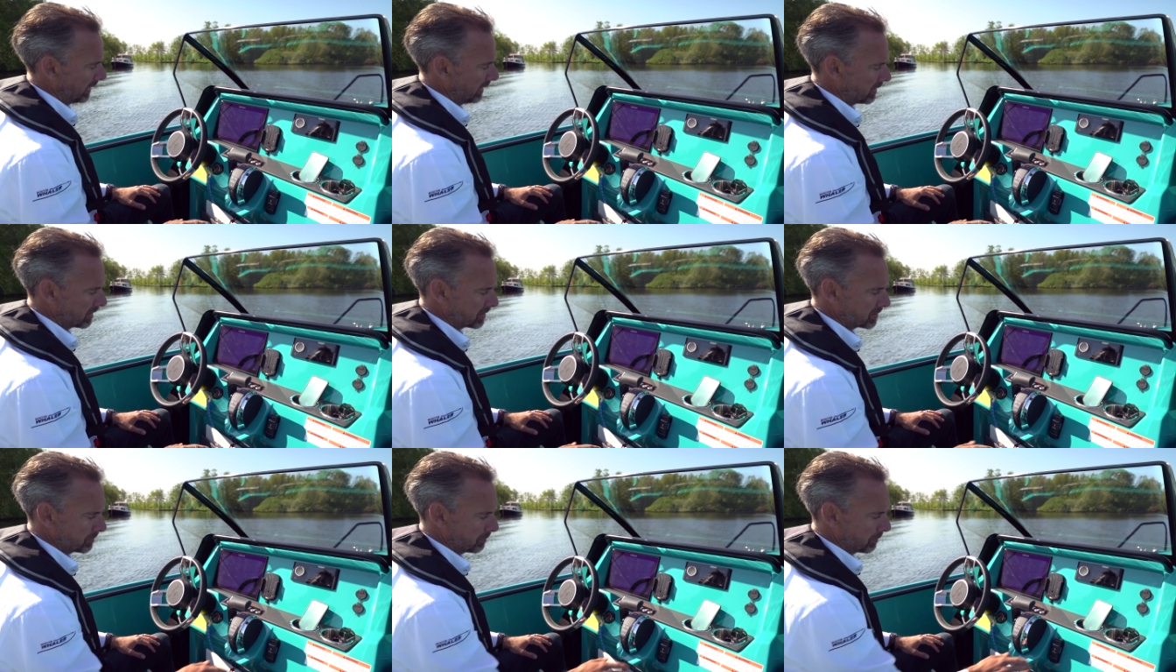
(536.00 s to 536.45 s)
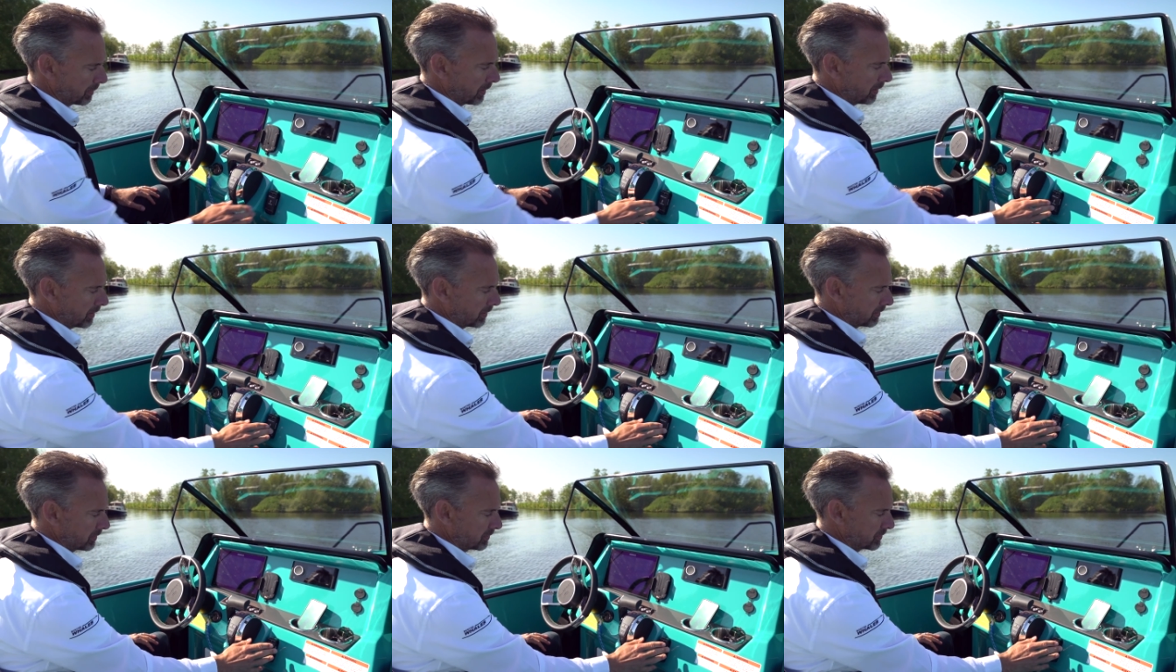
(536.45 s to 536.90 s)

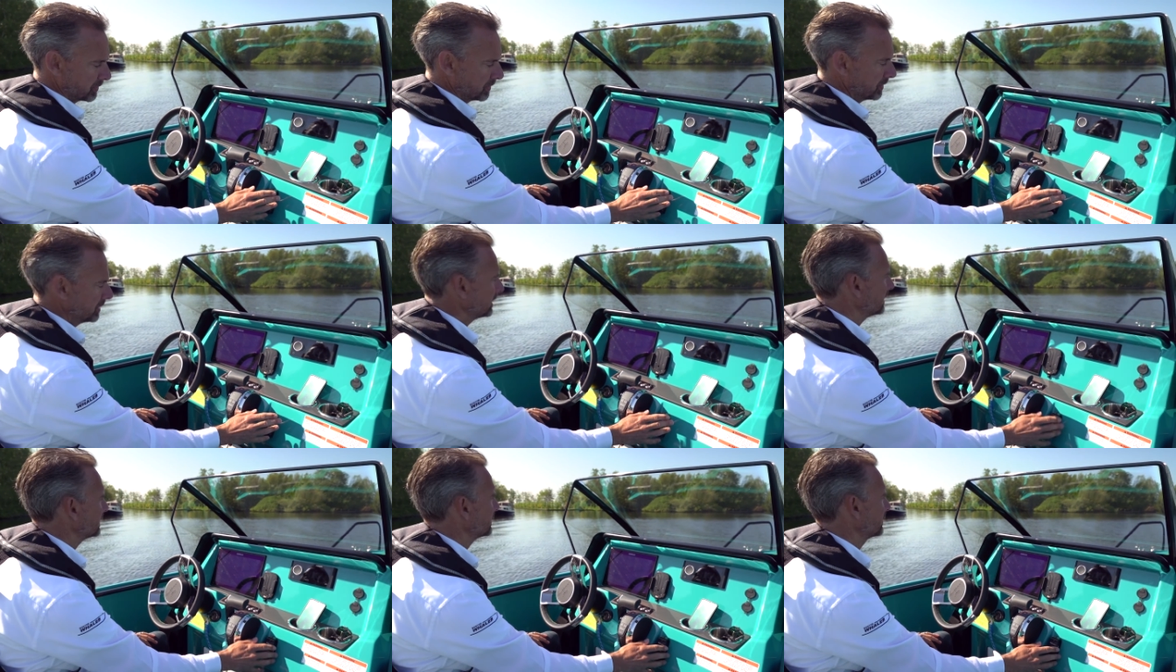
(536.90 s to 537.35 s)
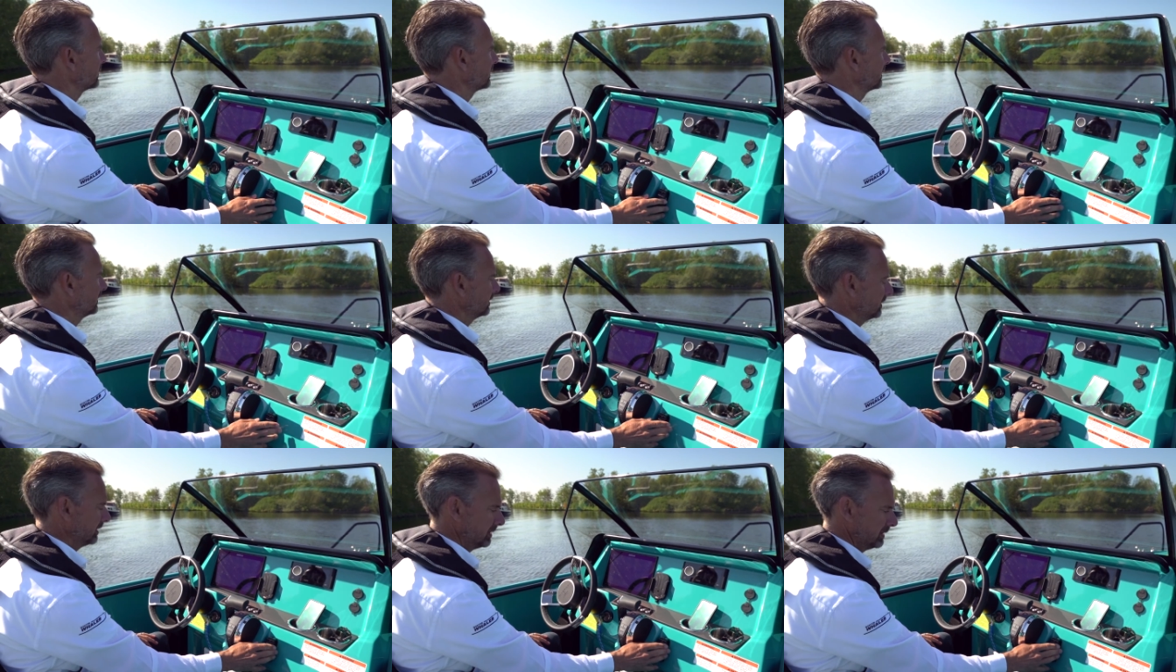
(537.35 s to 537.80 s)
Axopar. Also this
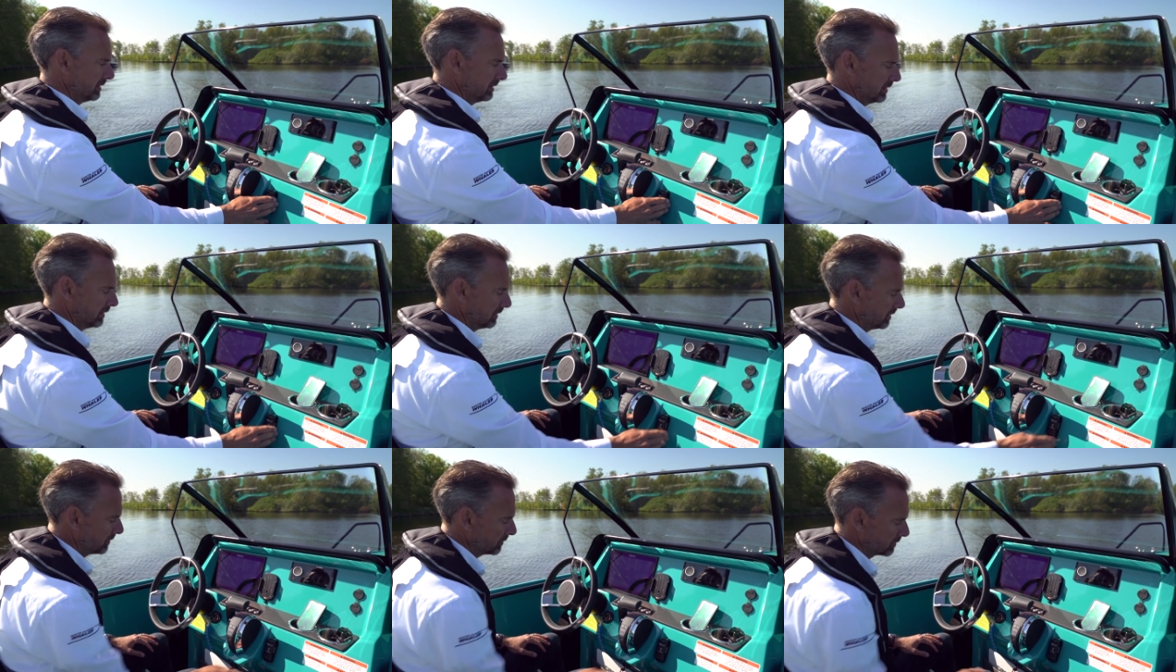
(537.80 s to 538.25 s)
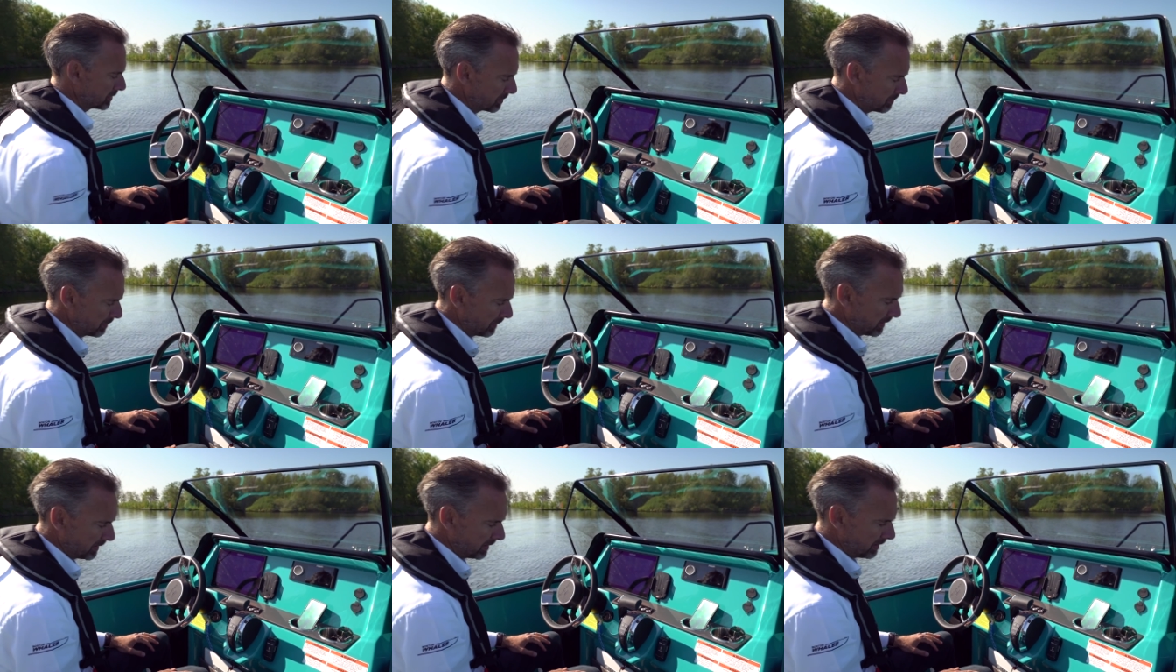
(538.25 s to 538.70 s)

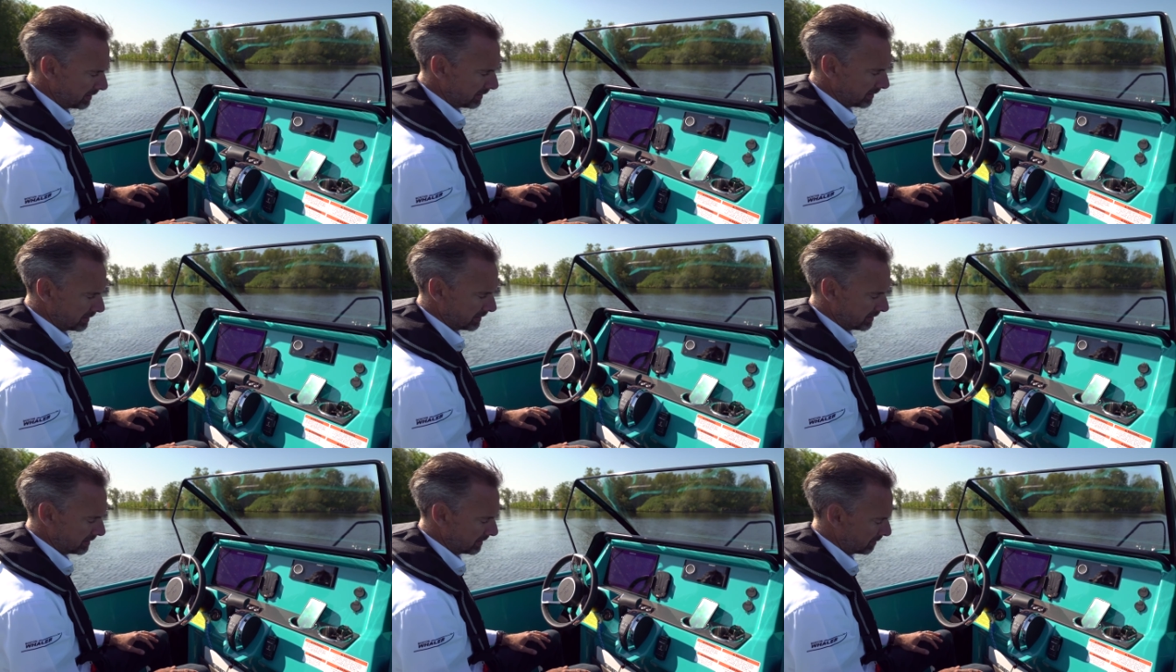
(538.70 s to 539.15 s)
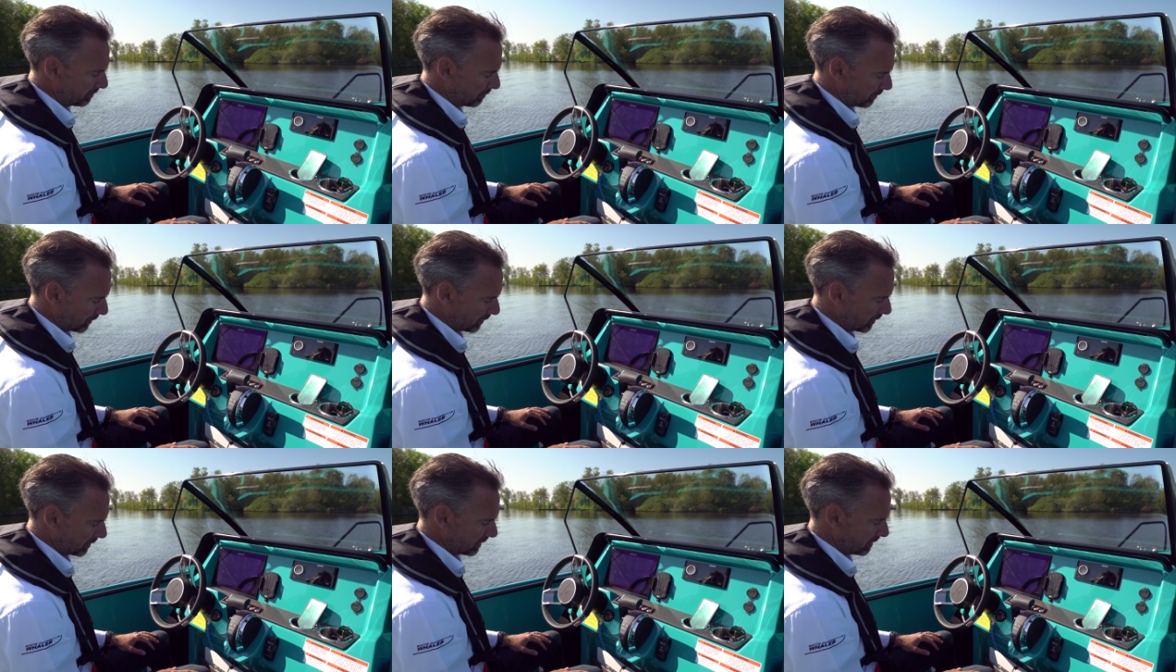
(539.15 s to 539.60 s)
USB
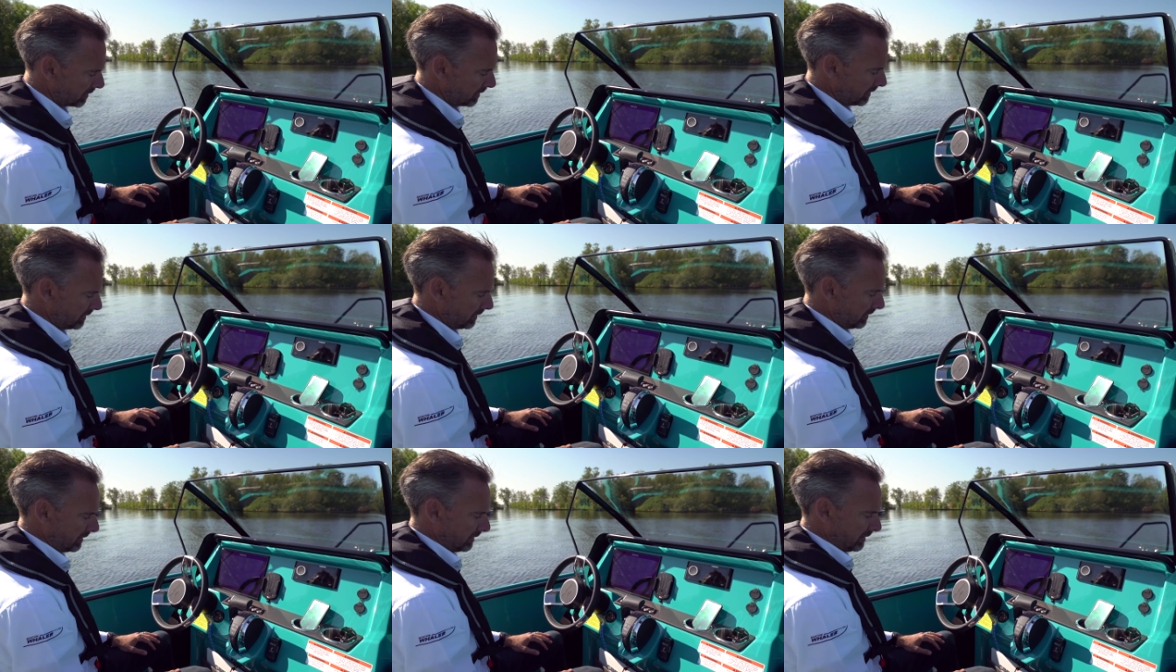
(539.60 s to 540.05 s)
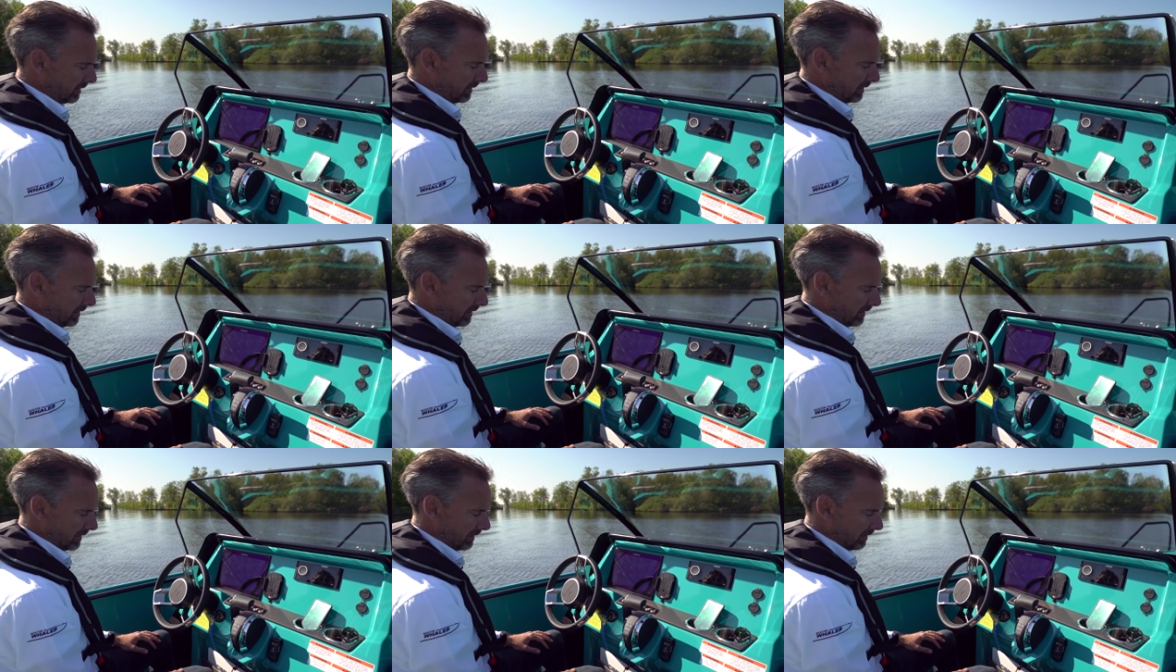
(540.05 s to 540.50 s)
port.
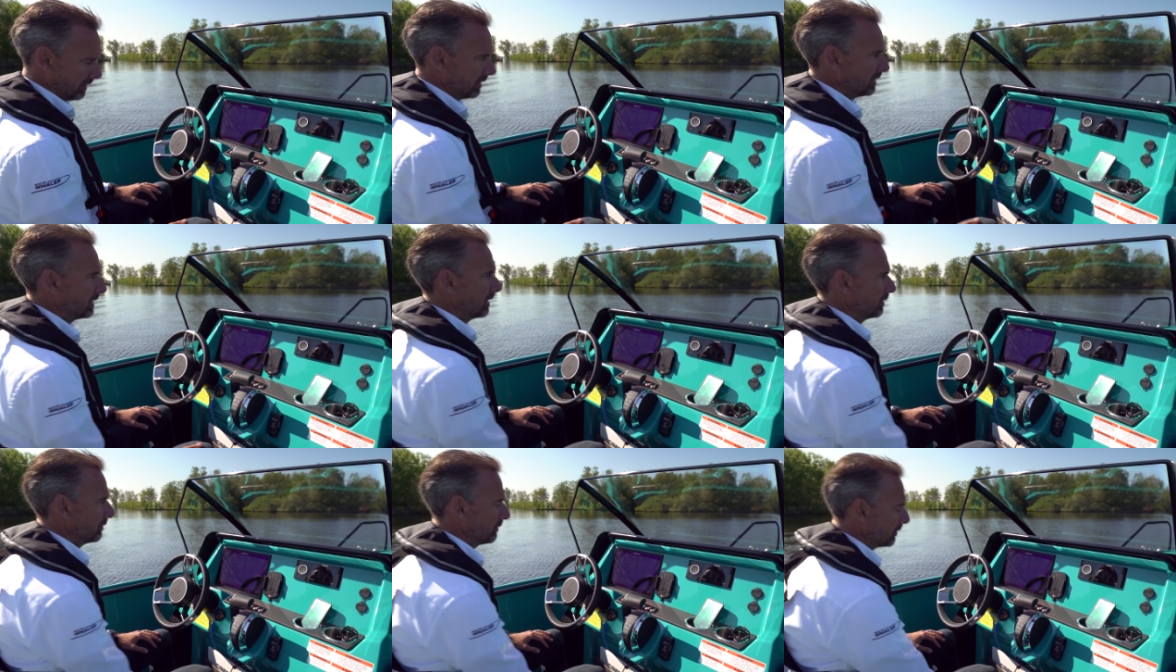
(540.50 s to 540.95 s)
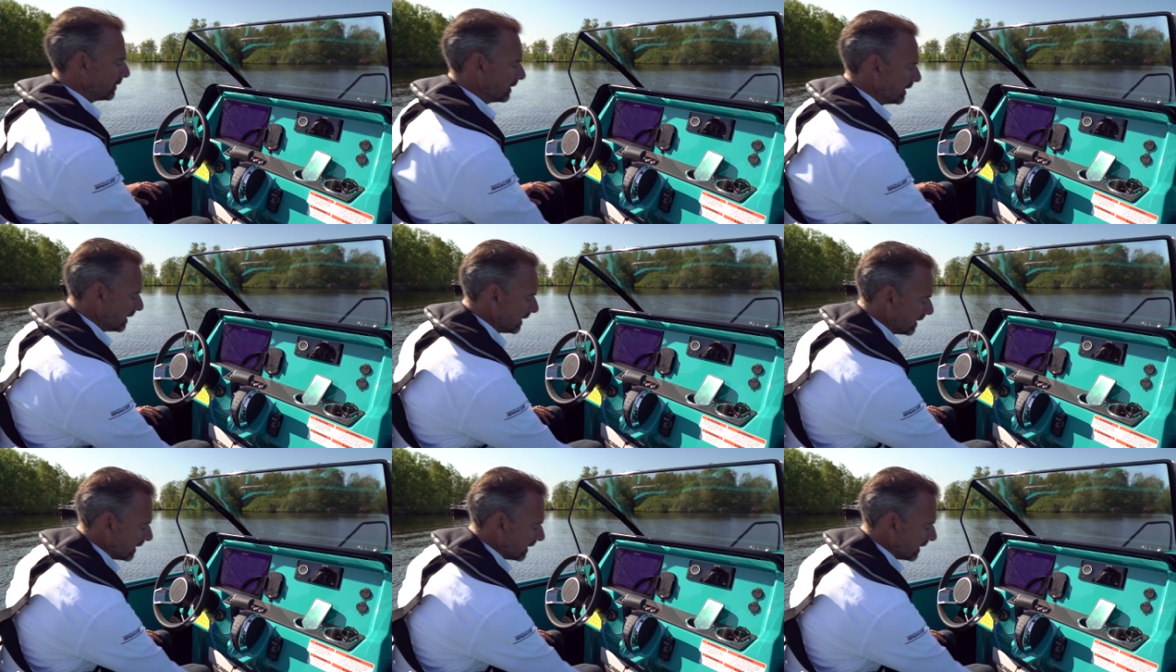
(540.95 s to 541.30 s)
I really